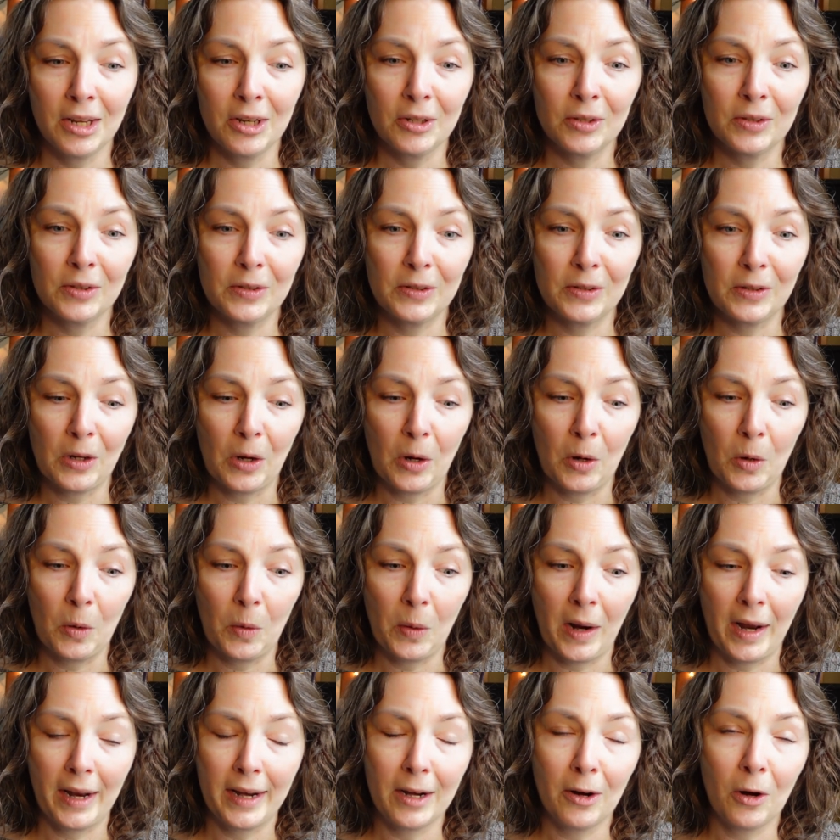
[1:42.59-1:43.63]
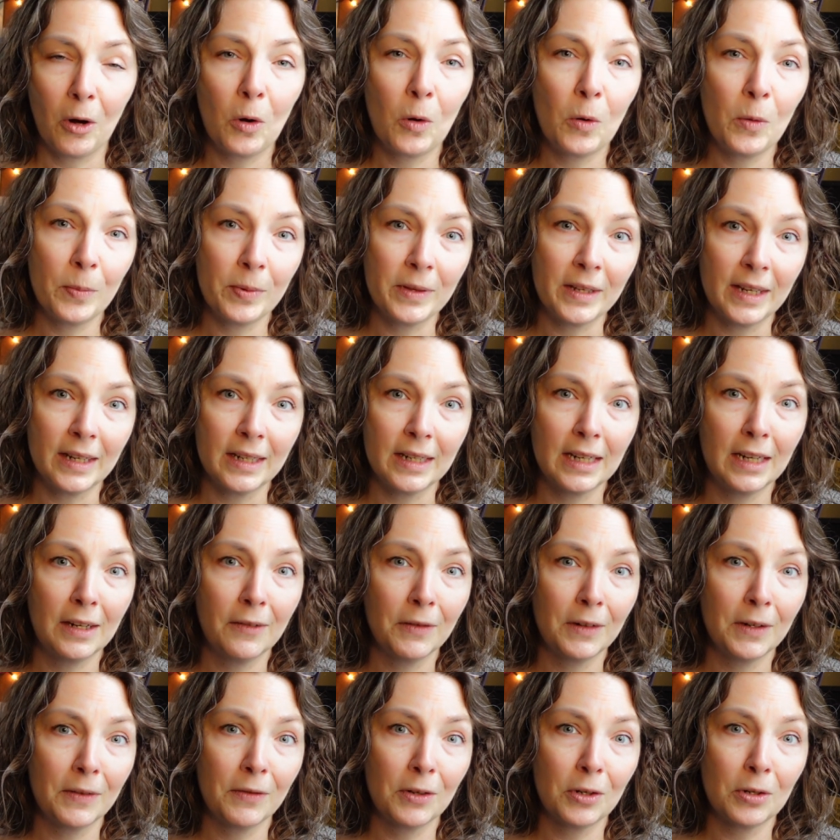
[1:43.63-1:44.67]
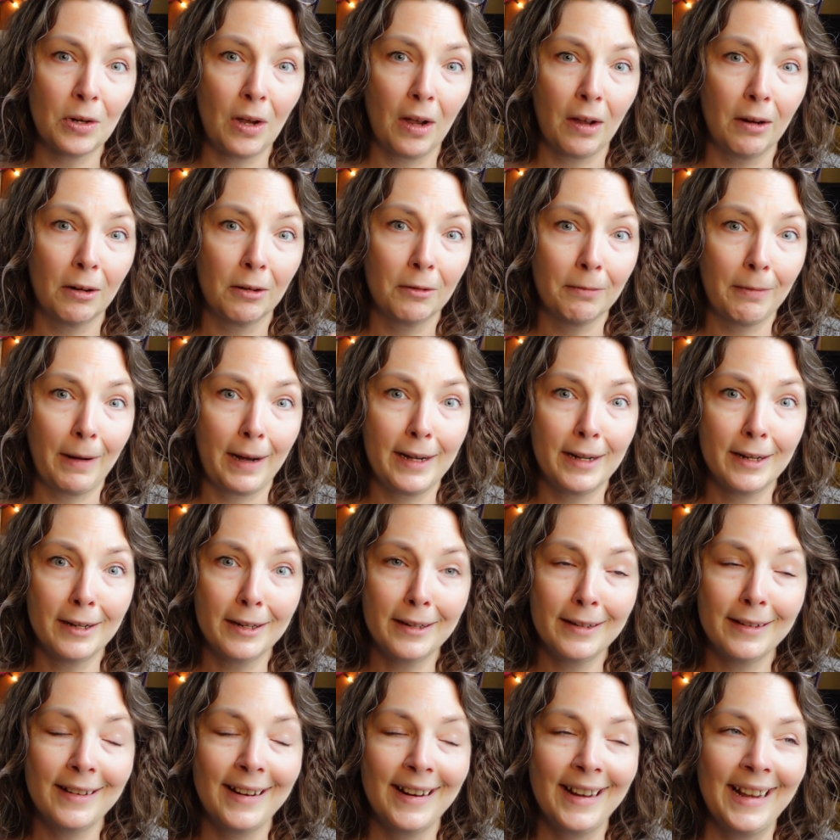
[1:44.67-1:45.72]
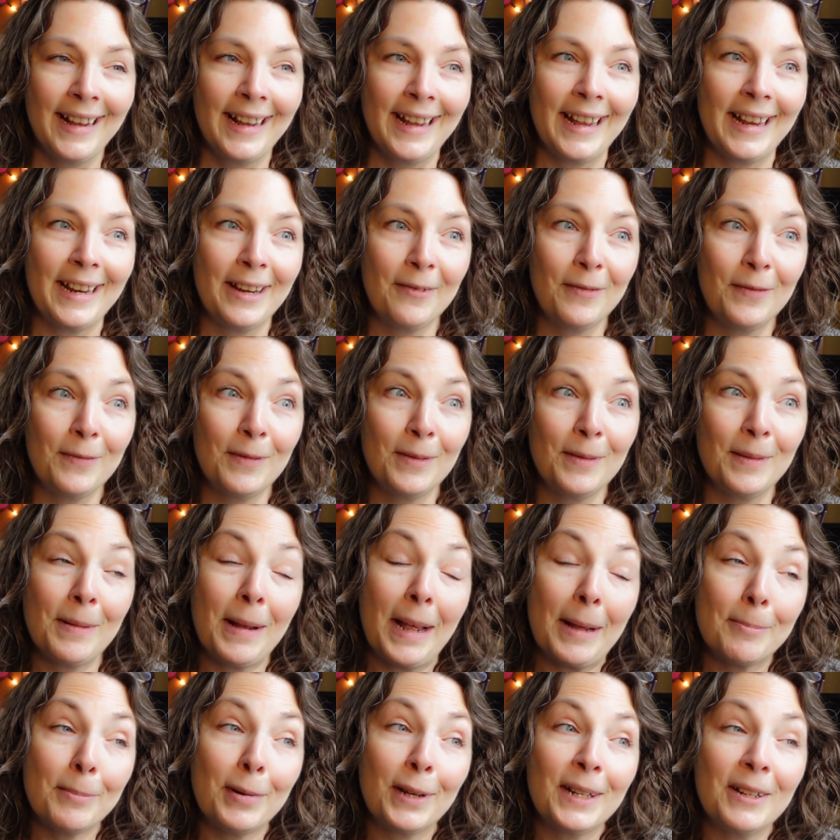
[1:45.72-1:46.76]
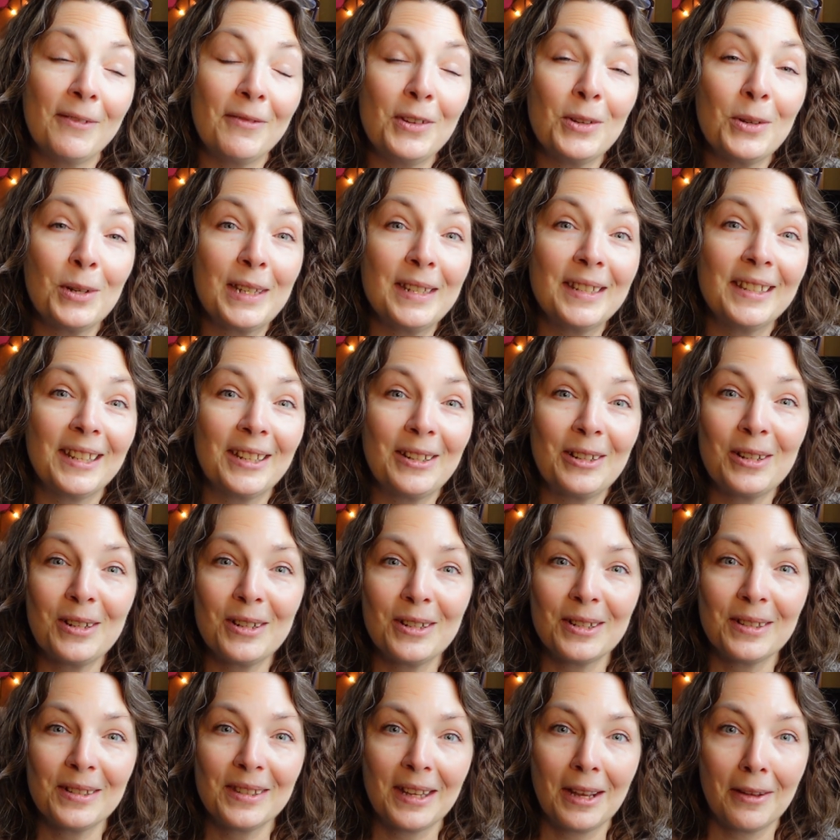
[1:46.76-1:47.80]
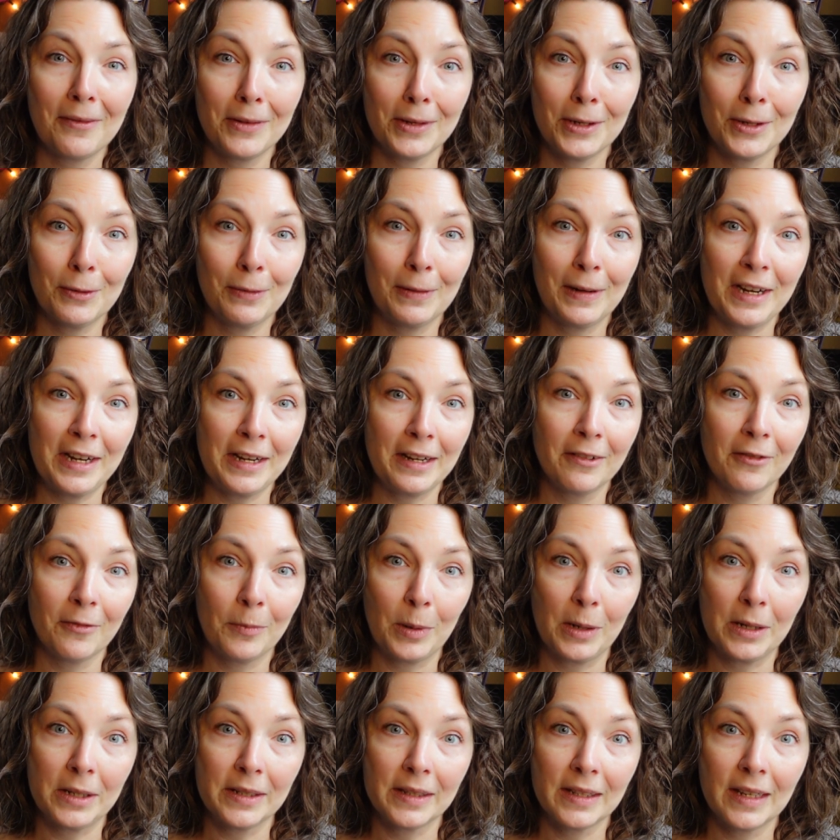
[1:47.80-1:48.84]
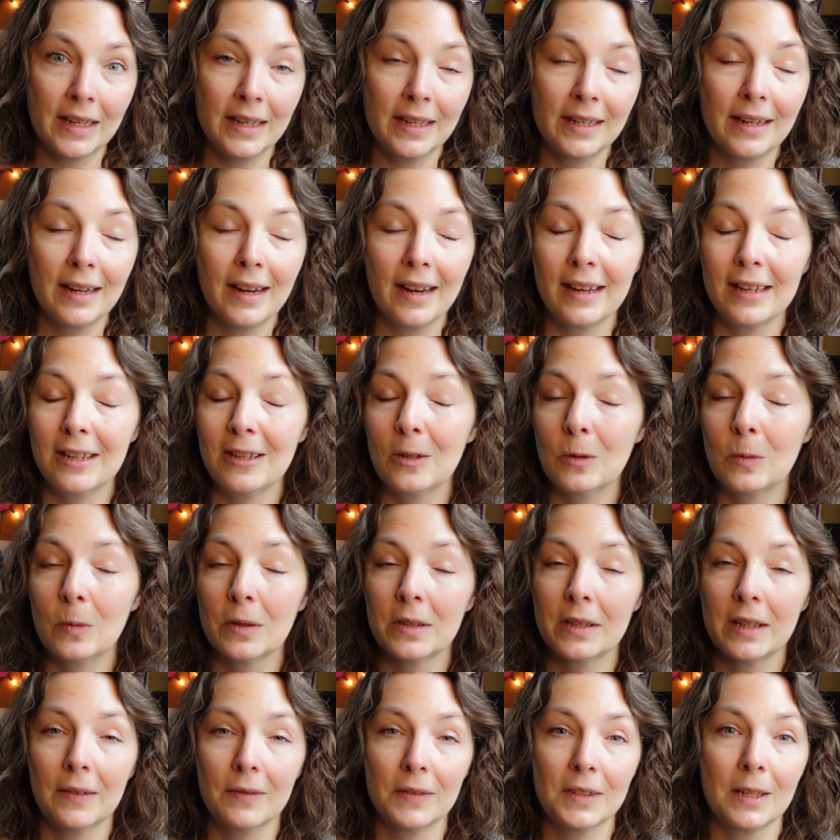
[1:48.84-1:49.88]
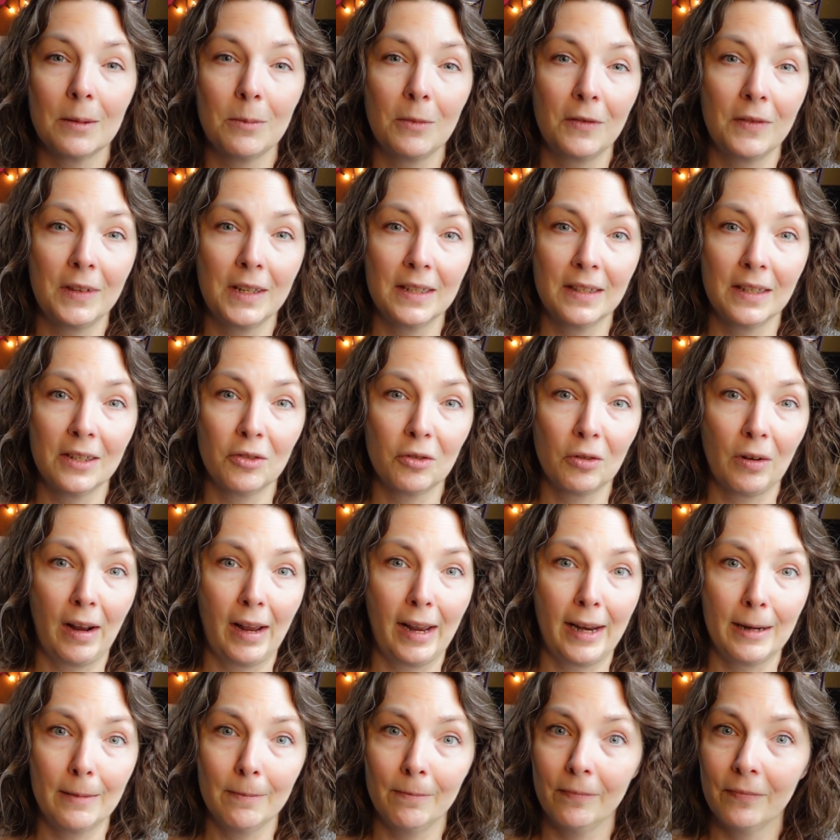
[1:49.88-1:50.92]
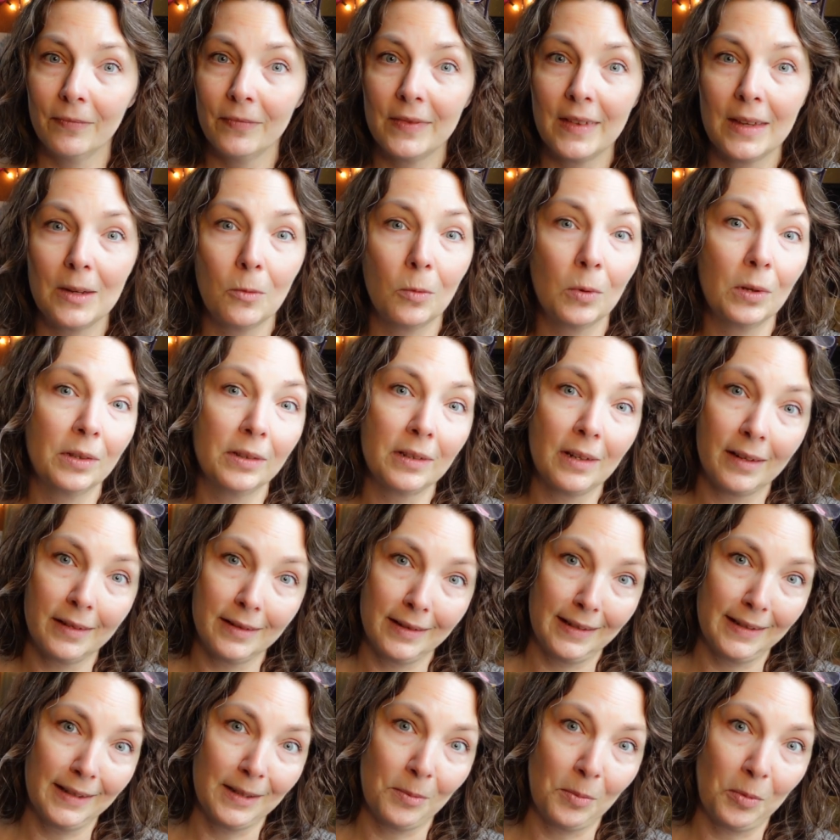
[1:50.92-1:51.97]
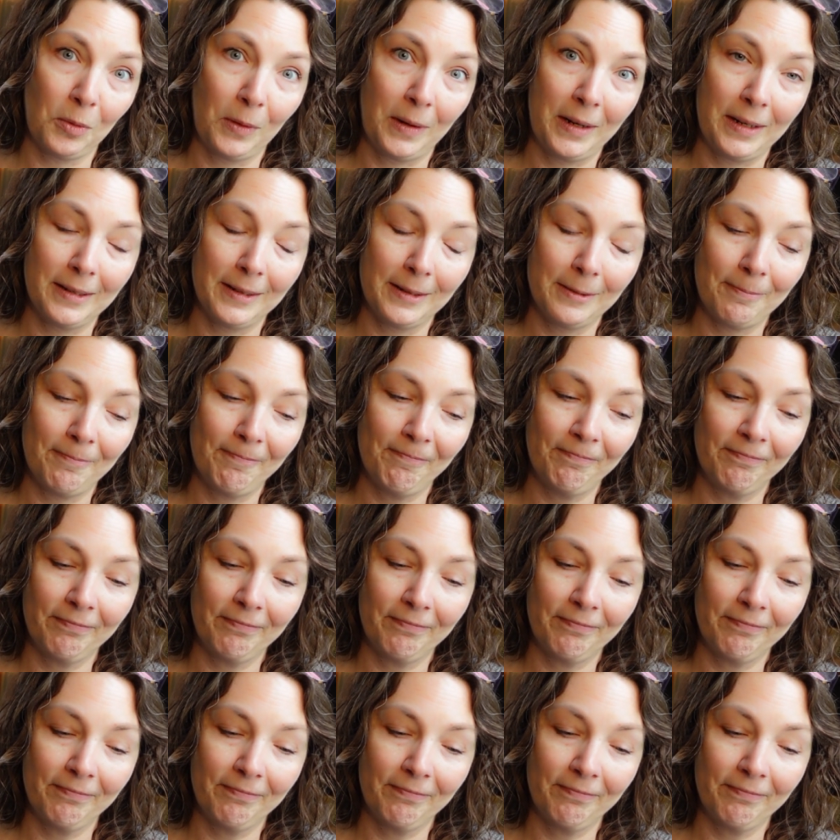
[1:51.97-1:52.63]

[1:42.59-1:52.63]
So I hope that even if you're not a writer, if you consider yourself a creative person, you will give some of these a try. They will not disappoint.